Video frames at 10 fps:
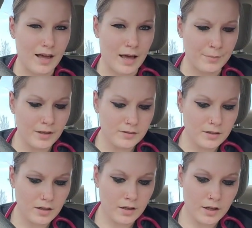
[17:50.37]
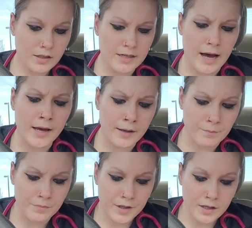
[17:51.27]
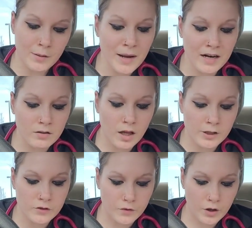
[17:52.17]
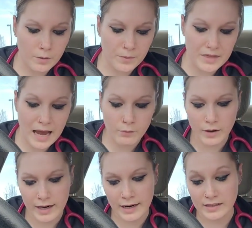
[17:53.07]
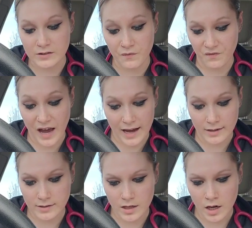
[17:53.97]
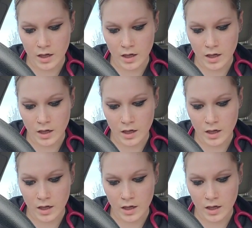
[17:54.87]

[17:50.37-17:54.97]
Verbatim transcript: Emmett? Yeah, him. He made a lunge for her, but that redhead is fast.